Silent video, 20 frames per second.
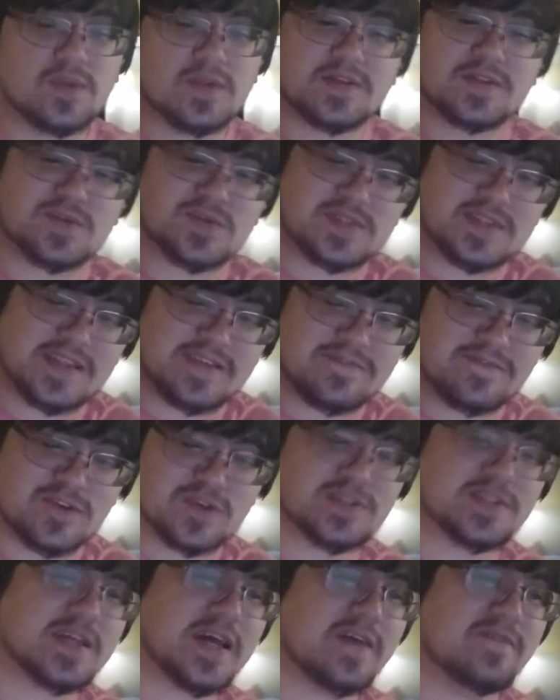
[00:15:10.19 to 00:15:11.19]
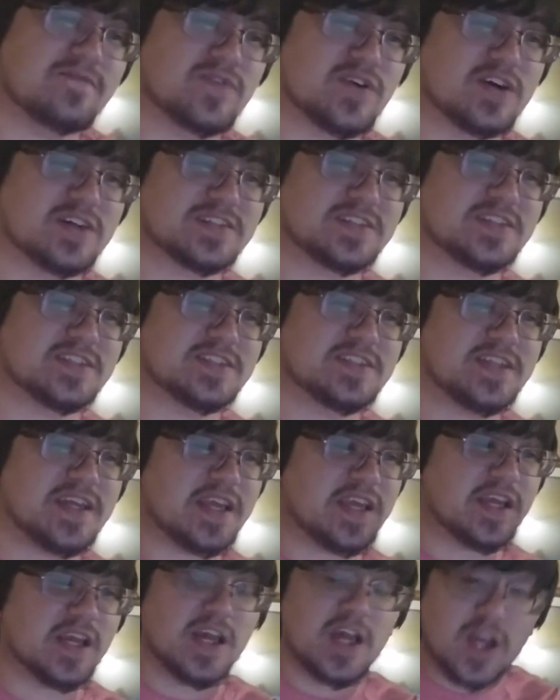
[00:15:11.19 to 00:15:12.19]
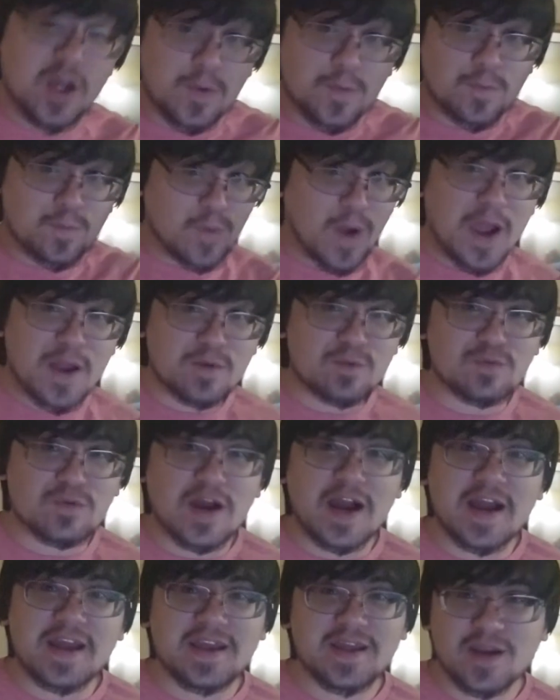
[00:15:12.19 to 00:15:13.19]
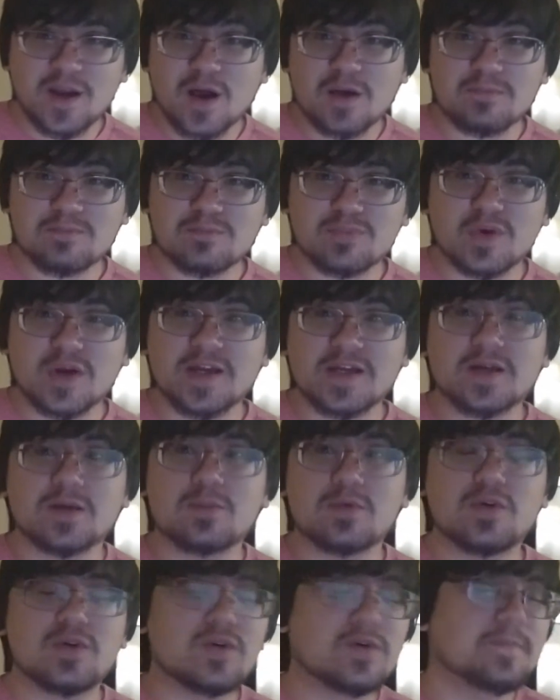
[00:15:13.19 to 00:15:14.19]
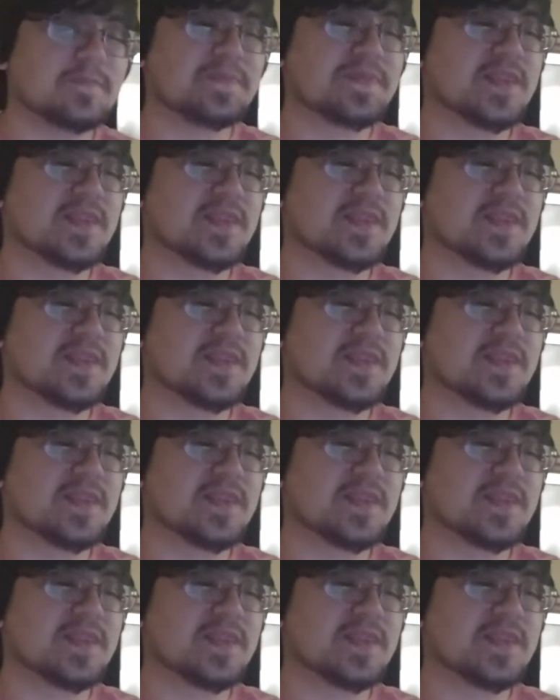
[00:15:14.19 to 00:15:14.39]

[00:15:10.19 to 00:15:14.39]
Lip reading: this was the first time for us to see Red Riot Unbreakable